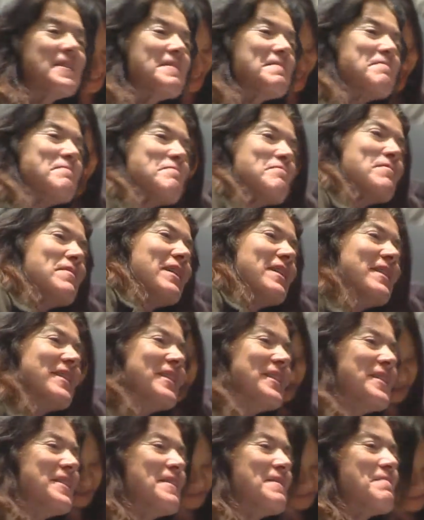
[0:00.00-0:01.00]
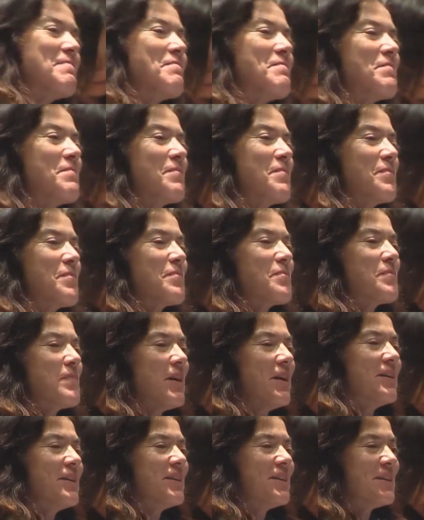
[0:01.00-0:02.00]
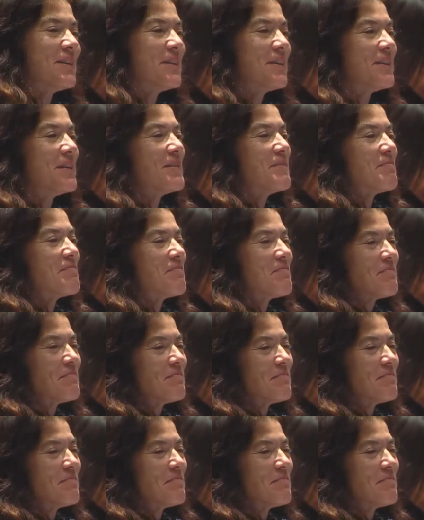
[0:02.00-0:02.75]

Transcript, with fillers: Uh, he, is, uh, he is a member of the